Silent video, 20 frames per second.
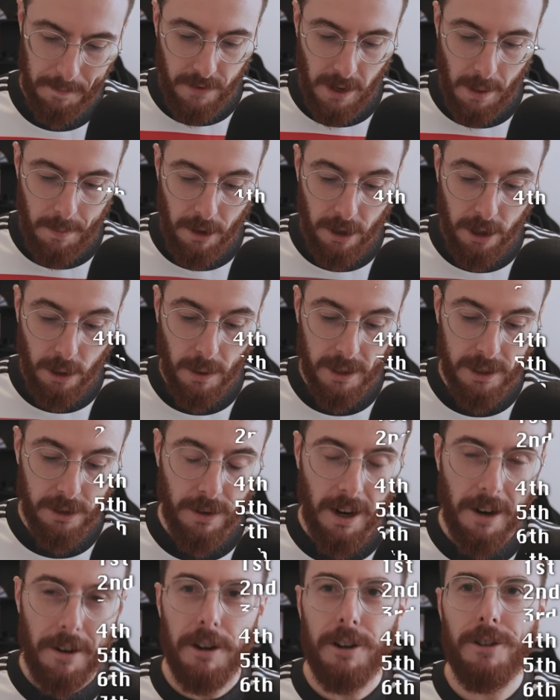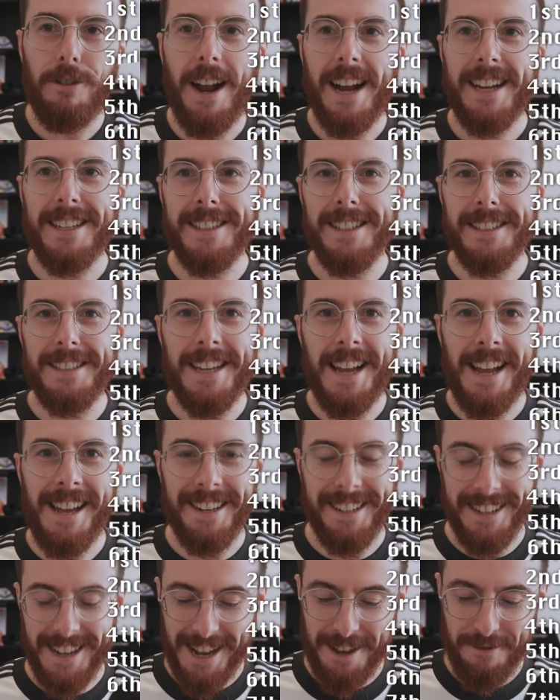Fabio Quartararo cracks the
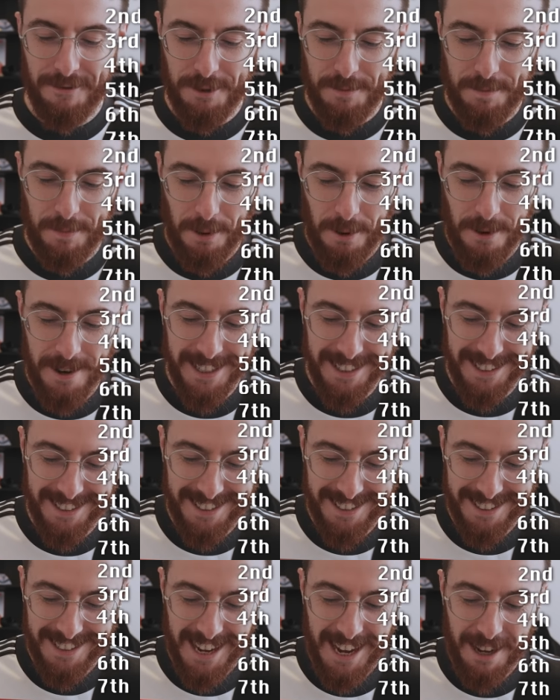ton, 100 points,